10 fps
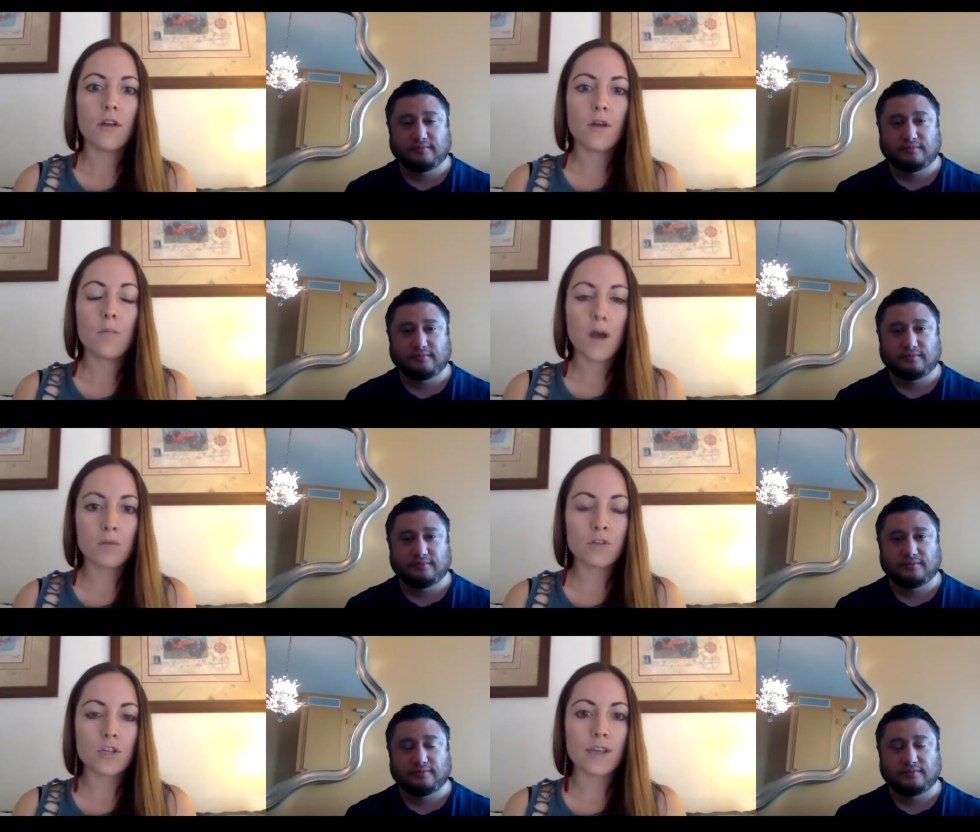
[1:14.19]

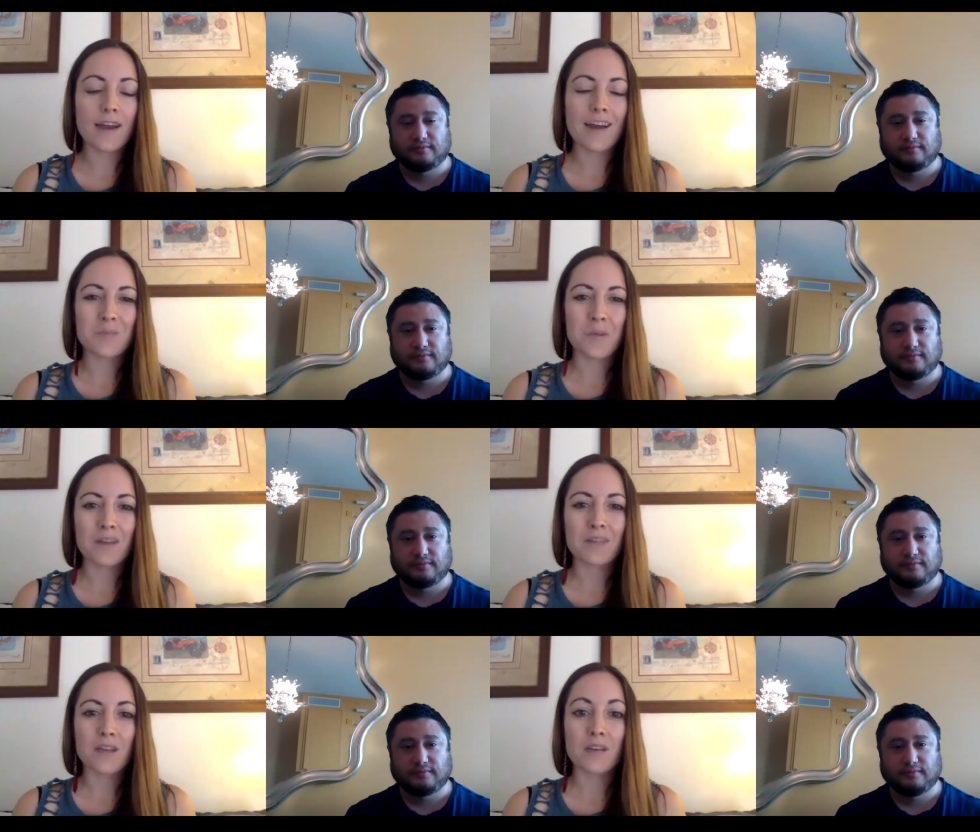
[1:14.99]
Speaker 1: publishing
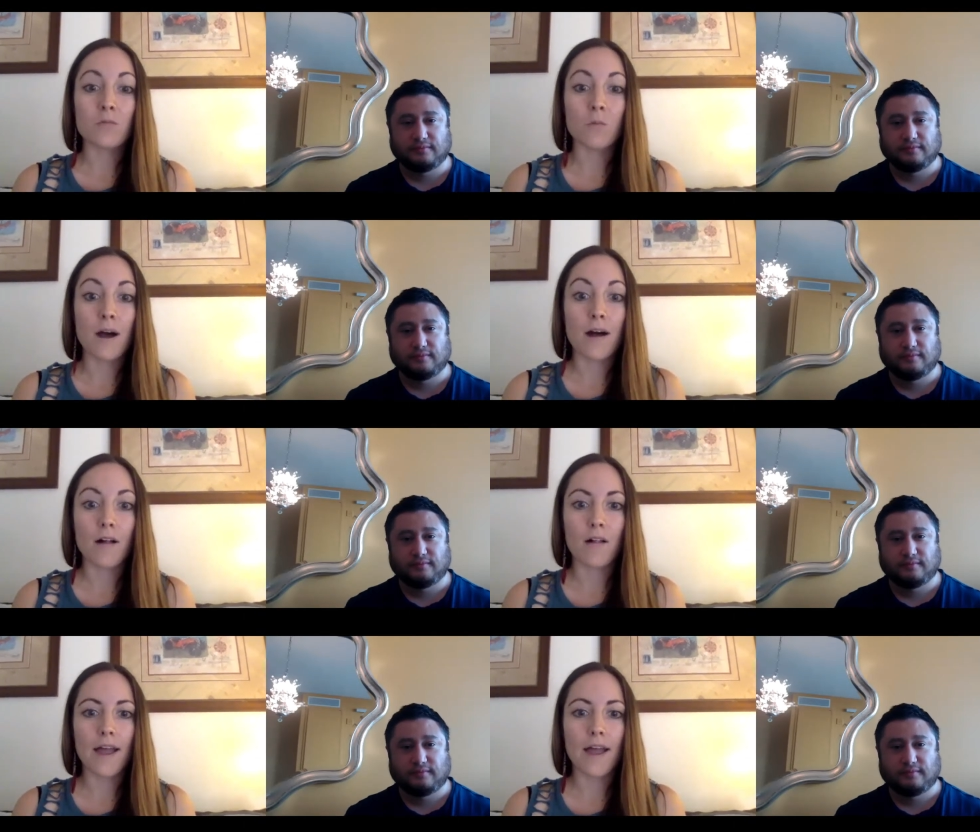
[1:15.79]
aspects as well.